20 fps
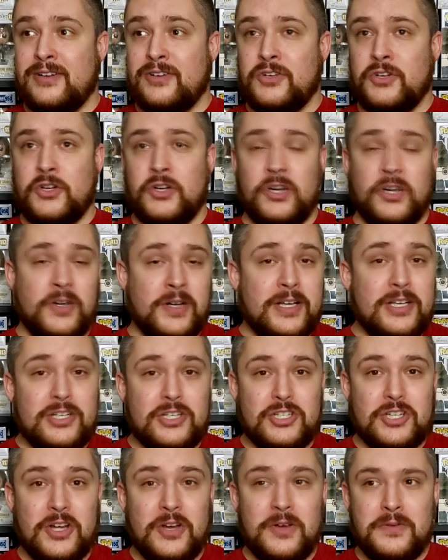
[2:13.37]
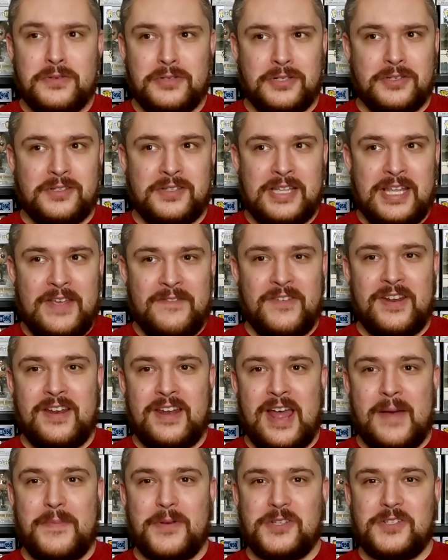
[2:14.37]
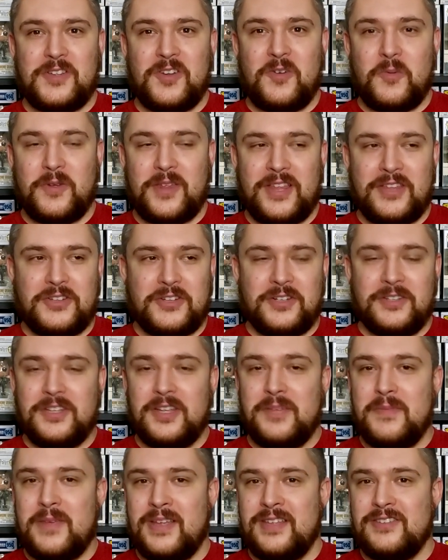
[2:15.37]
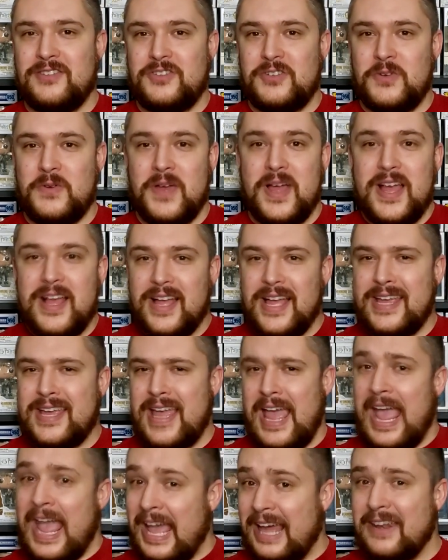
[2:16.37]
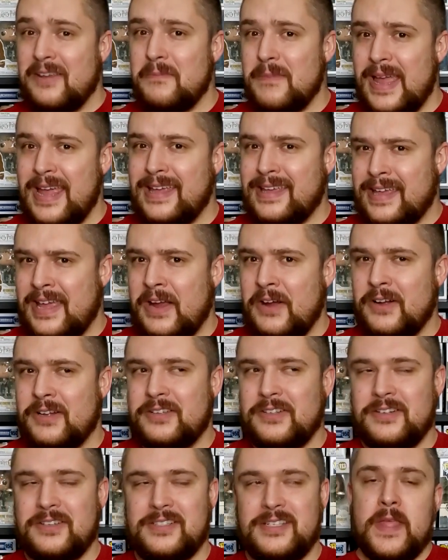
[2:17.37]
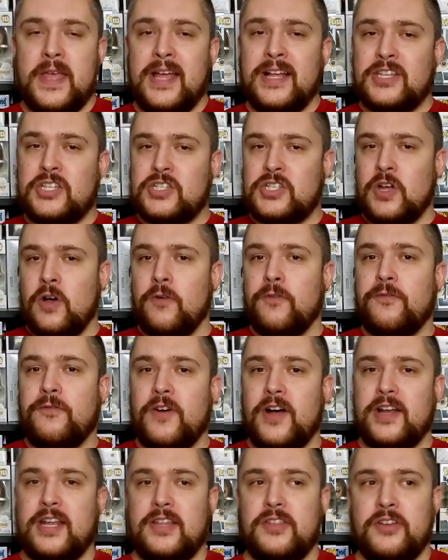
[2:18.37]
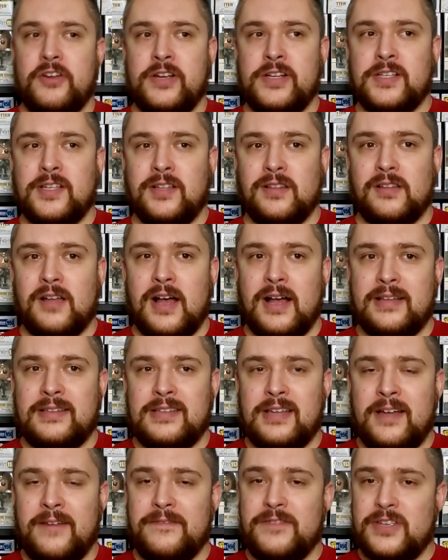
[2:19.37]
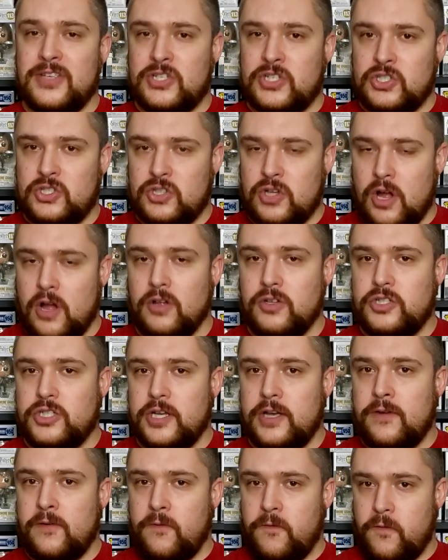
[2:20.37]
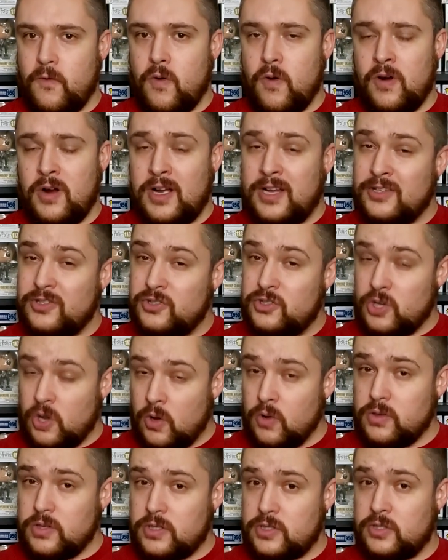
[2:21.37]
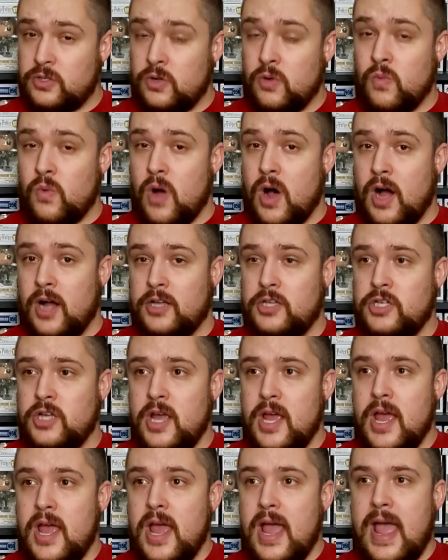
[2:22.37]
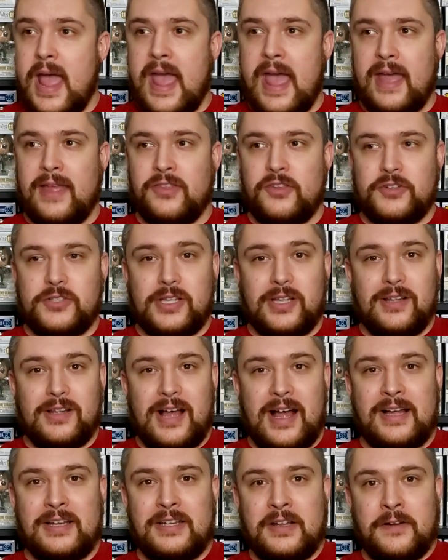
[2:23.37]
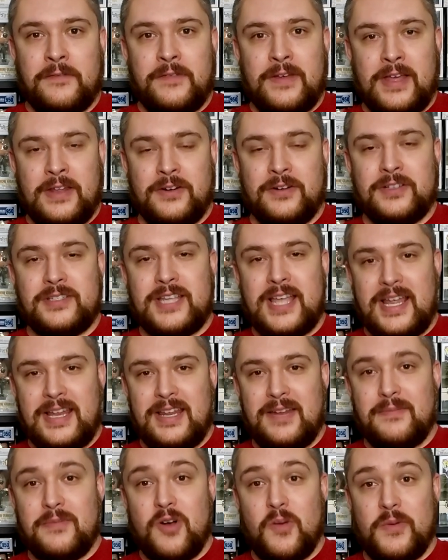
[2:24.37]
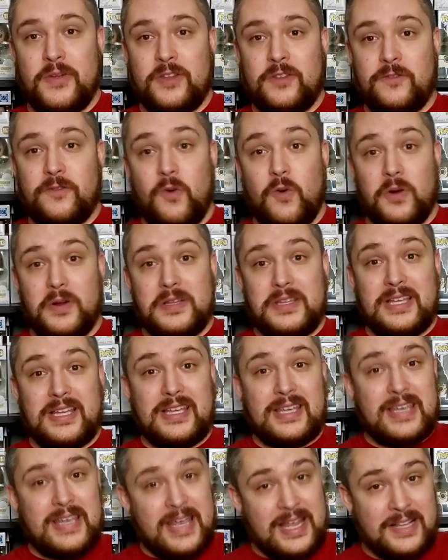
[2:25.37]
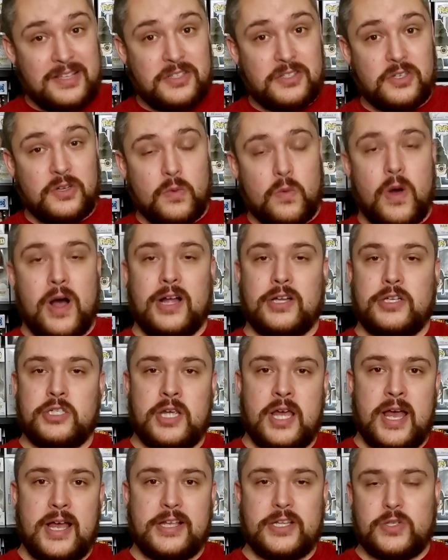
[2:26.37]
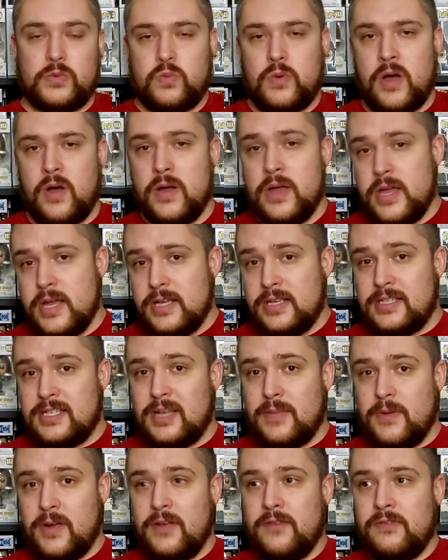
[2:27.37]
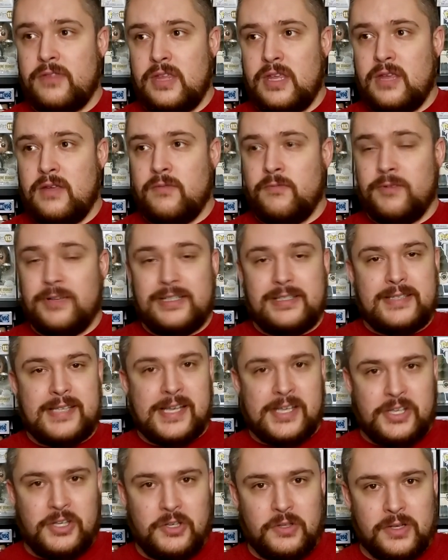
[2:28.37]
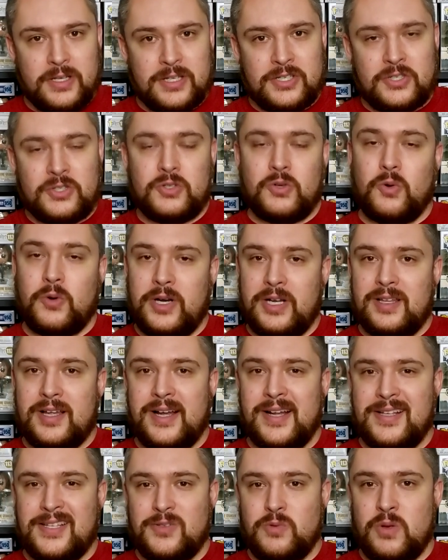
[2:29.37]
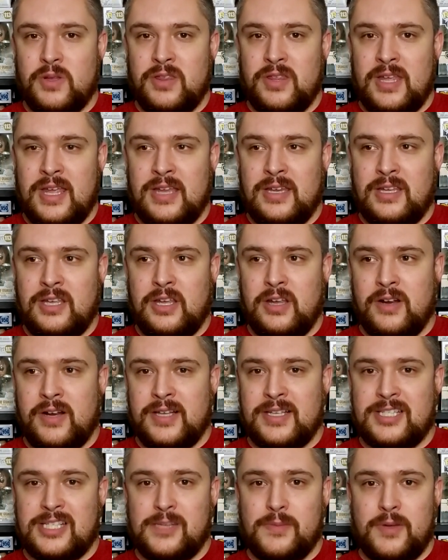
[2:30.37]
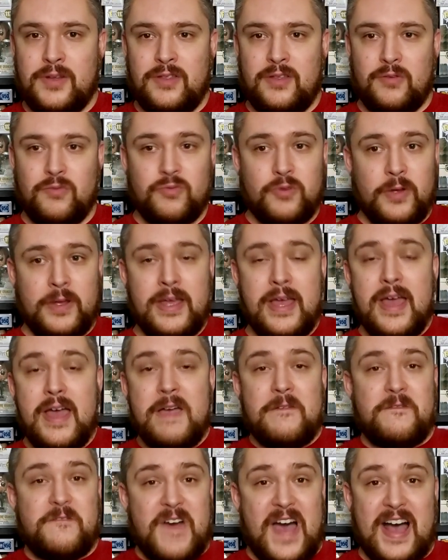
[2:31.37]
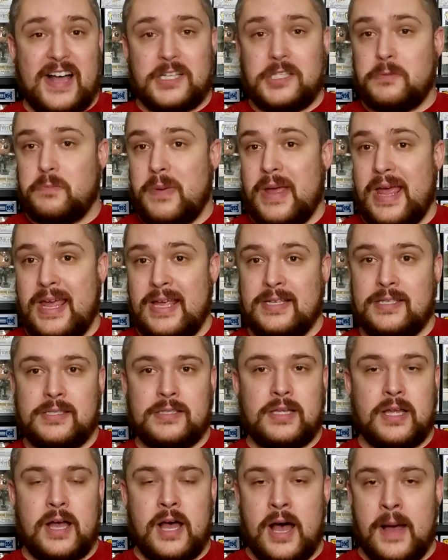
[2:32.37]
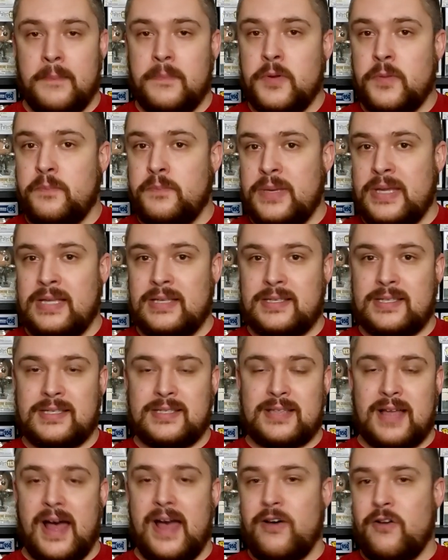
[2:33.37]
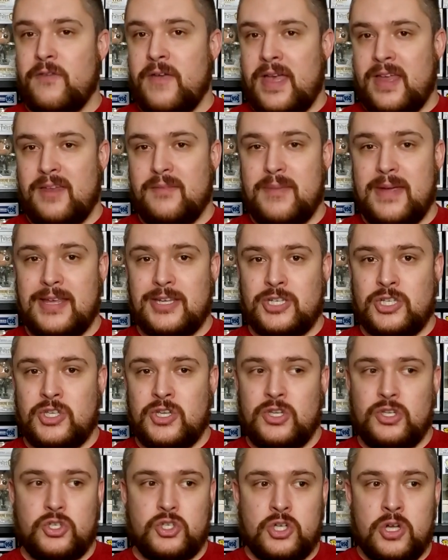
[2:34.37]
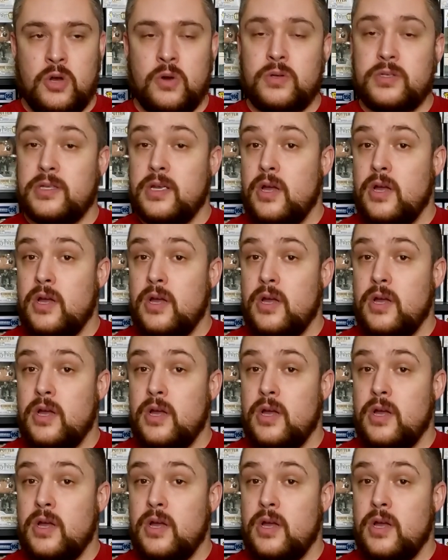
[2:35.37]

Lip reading: current shows. There's even an episode where they turn them into like anime characters. It's so funny. There is a lot of nostalgia for adults to watch, and there's a lot of entertaining moments for the kids to watch as well. Some of the ridiculous storylines within here and some of the really fast-paced, upbeat style of animation and jokes